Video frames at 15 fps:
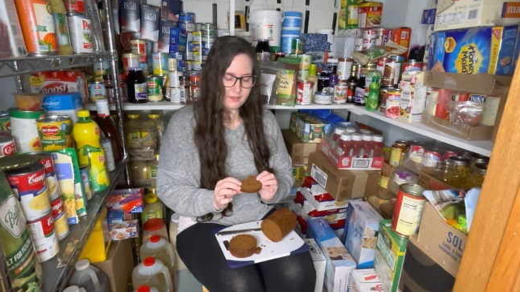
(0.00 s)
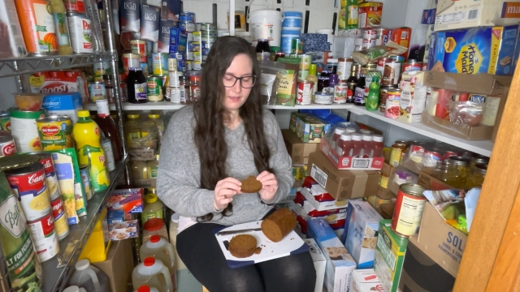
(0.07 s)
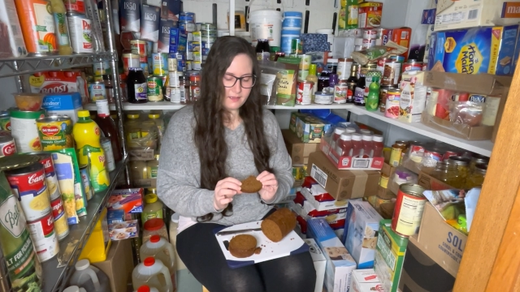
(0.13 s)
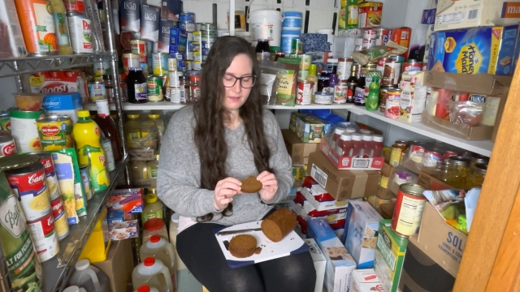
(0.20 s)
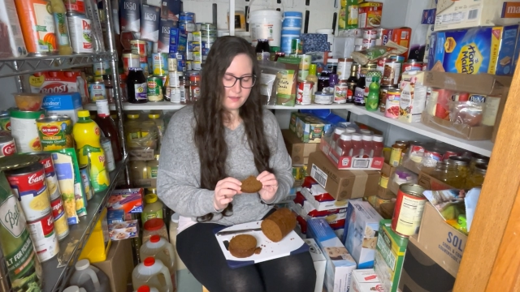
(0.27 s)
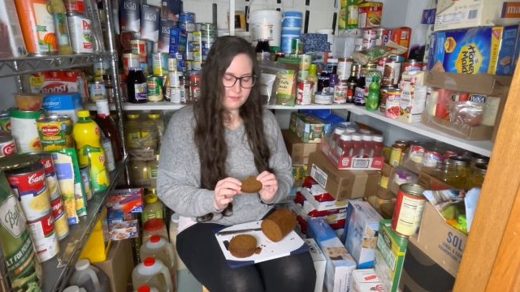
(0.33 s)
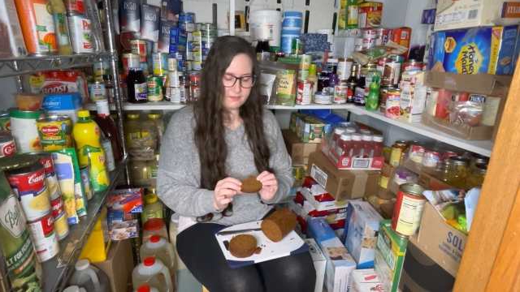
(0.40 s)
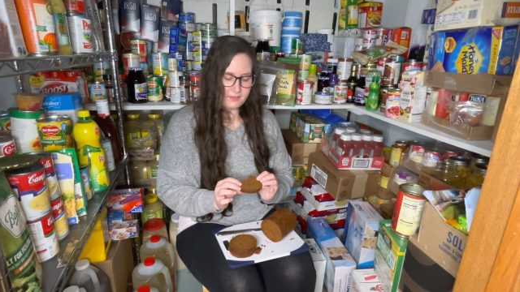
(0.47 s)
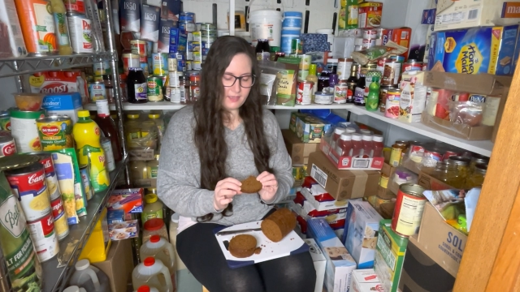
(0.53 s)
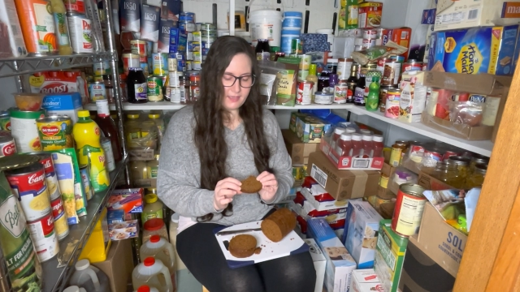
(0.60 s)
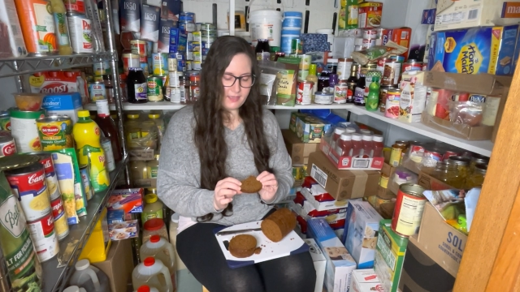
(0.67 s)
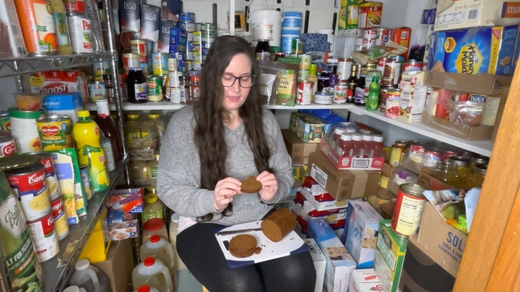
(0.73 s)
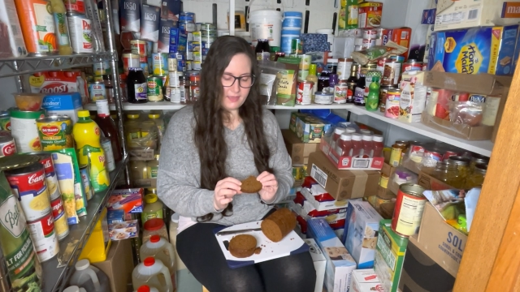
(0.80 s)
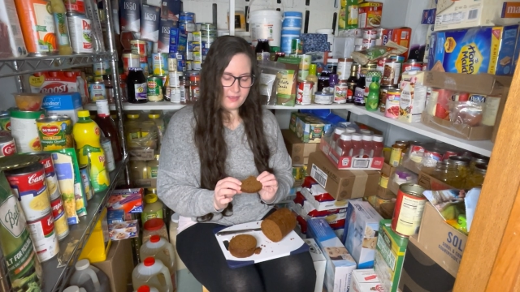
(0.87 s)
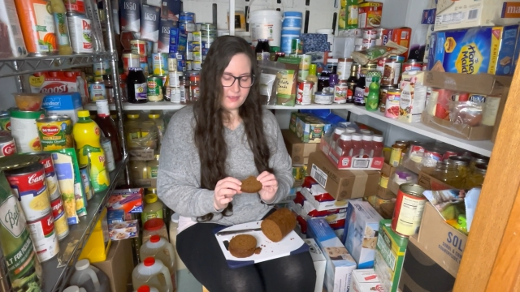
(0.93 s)
of
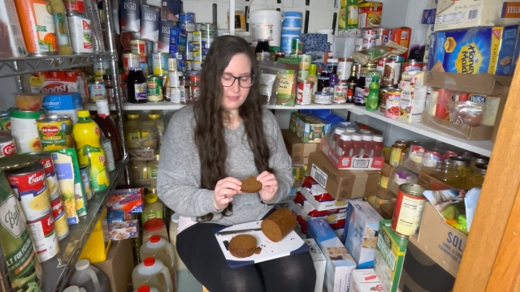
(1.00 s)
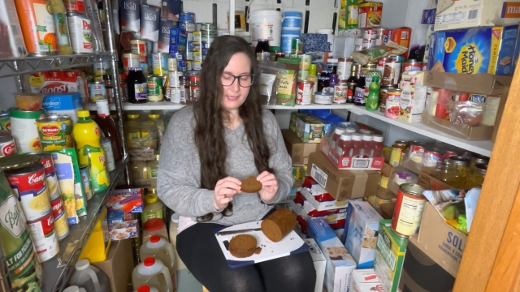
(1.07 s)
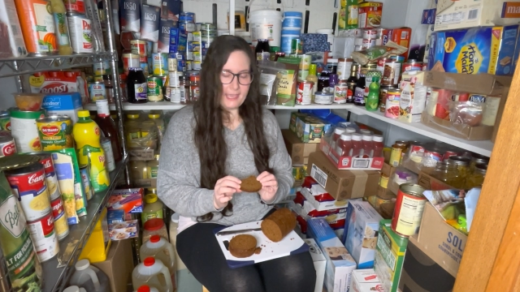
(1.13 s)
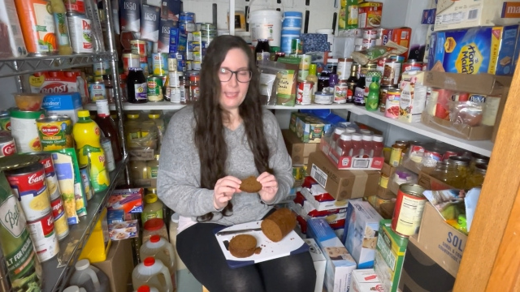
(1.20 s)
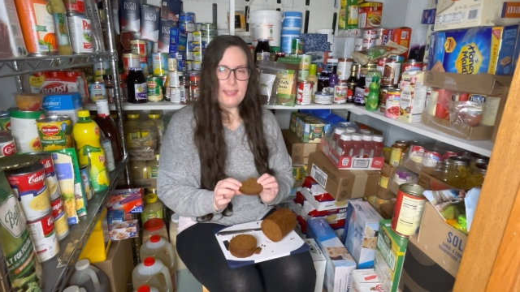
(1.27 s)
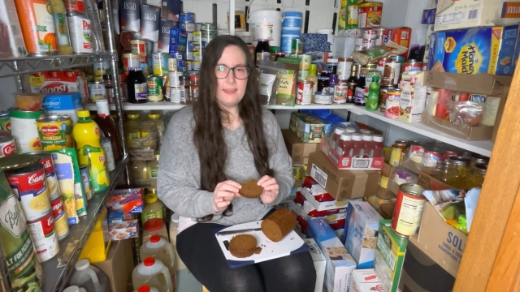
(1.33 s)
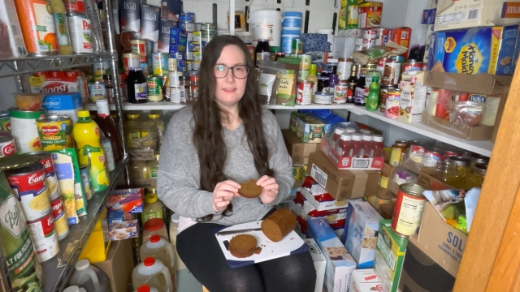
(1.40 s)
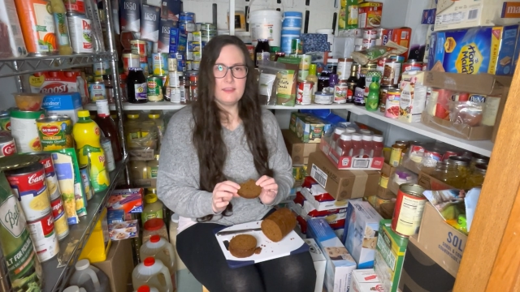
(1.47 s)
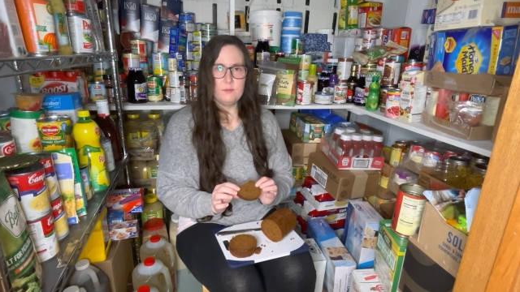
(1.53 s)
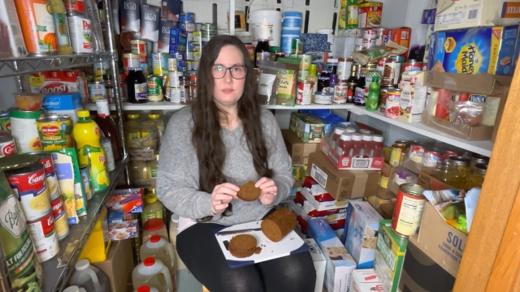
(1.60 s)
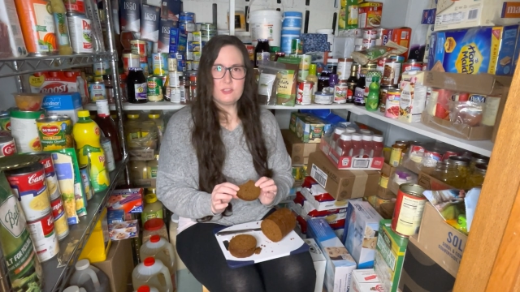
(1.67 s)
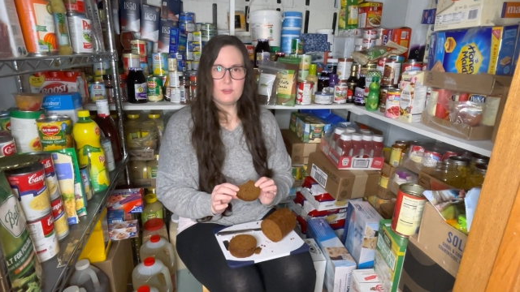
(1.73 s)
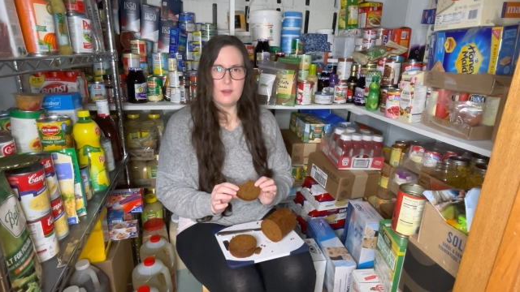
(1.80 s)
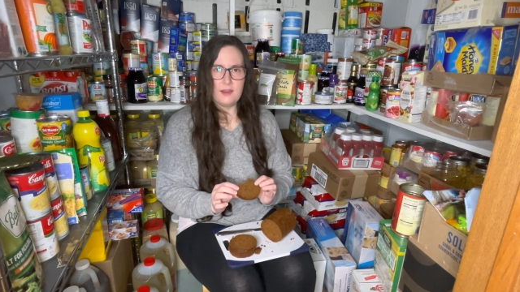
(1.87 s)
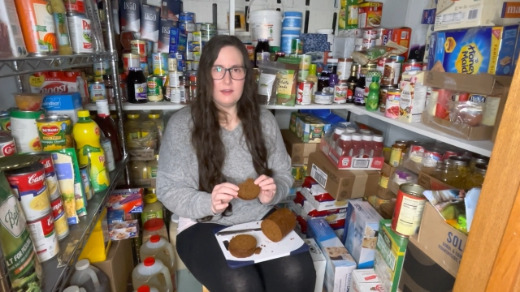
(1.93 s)
a cake that was
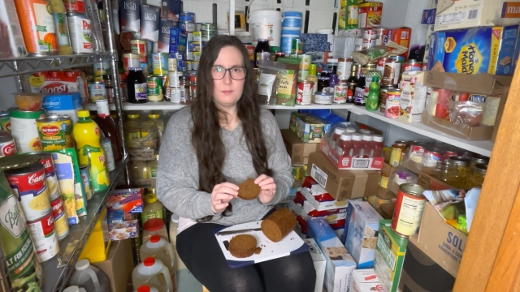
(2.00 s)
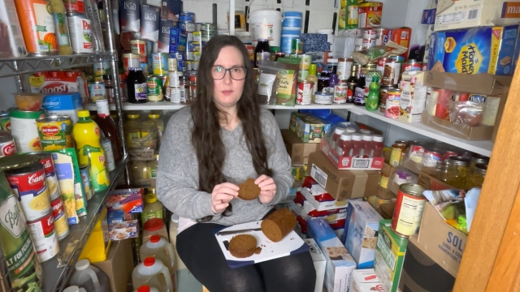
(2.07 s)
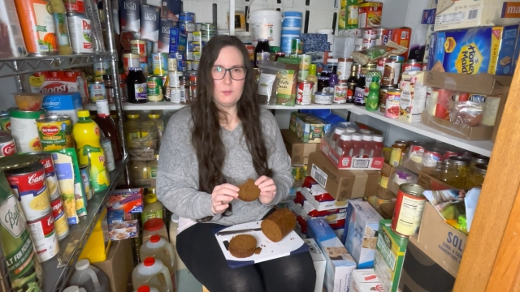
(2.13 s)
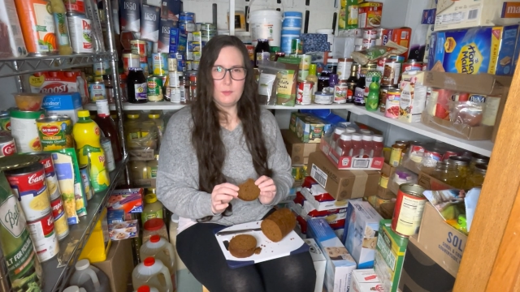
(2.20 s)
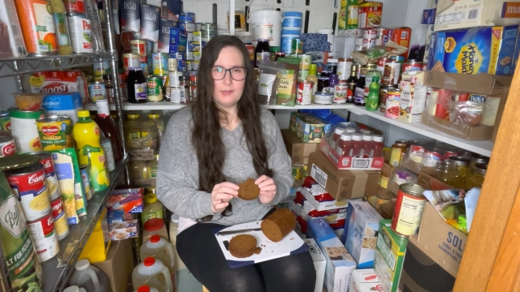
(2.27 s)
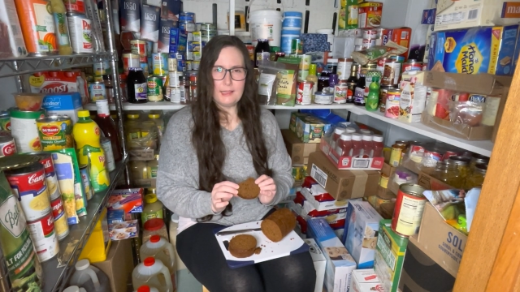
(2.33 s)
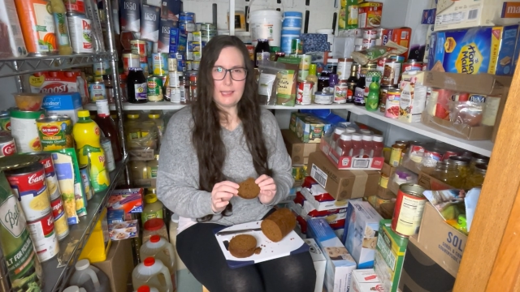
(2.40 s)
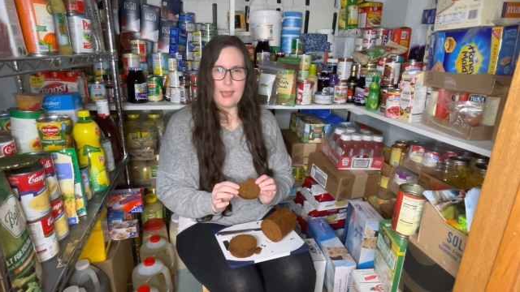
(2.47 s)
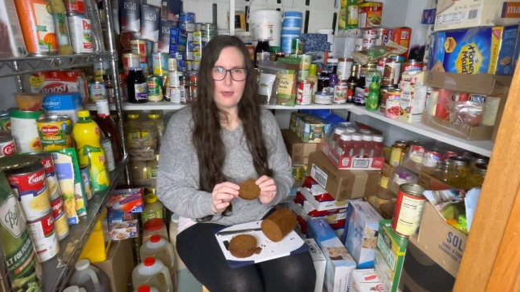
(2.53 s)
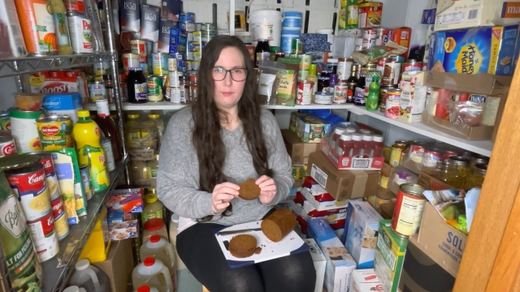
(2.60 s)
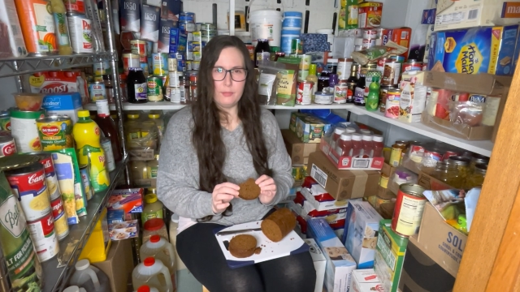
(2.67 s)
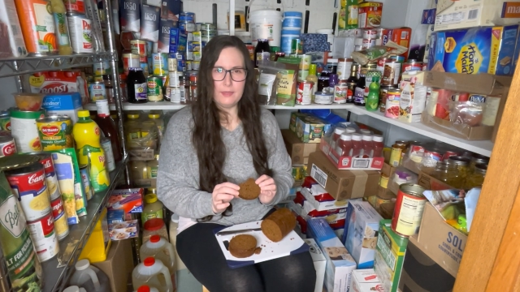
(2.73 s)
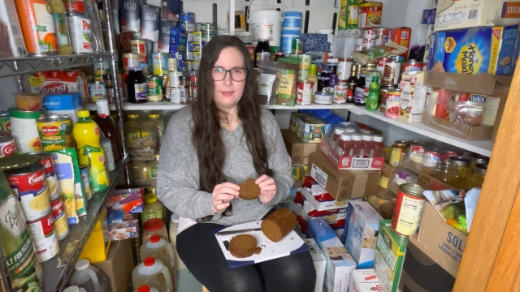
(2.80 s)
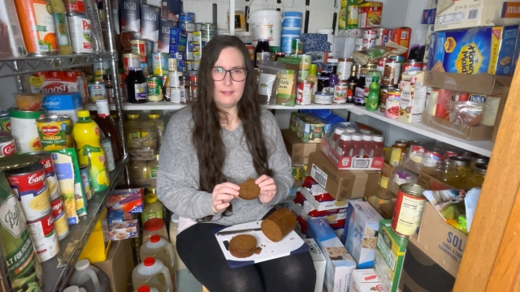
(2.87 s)
trying to be really healthy,